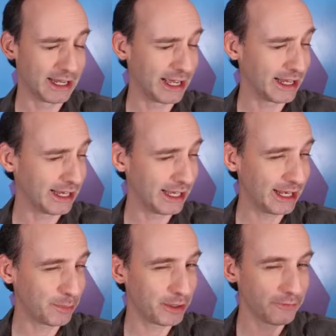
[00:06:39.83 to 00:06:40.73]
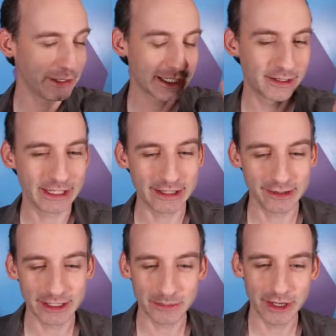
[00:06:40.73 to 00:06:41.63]
Not going to get it perfect. That's
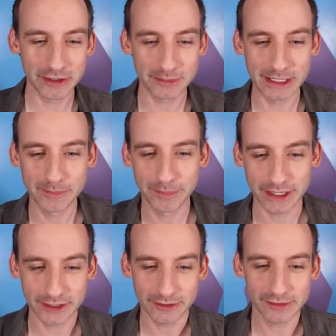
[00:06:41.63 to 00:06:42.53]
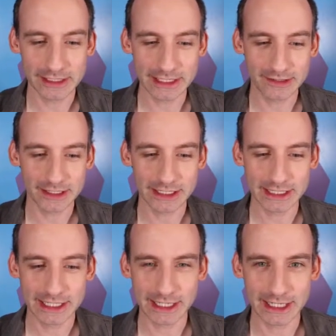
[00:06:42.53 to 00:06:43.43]
going to bother me. My OCD is going to
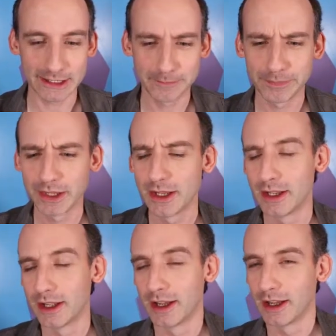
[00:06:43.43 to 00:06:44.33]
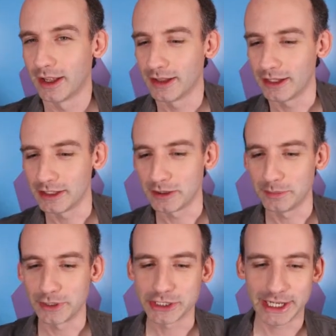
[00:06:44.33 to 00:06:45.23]
kick in. The little
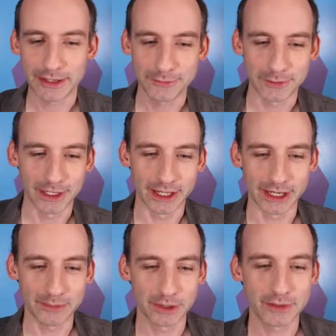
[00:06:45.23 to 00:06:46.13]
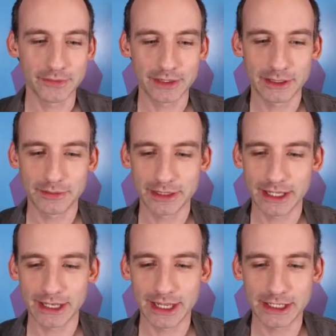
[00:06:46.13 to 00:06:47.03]
bush, I have to align perfectly with
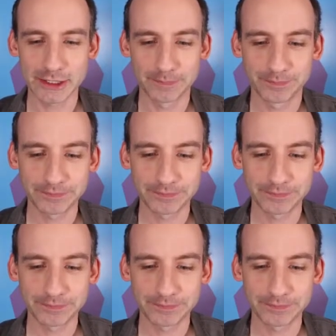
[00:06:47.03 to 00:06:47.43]
that edge.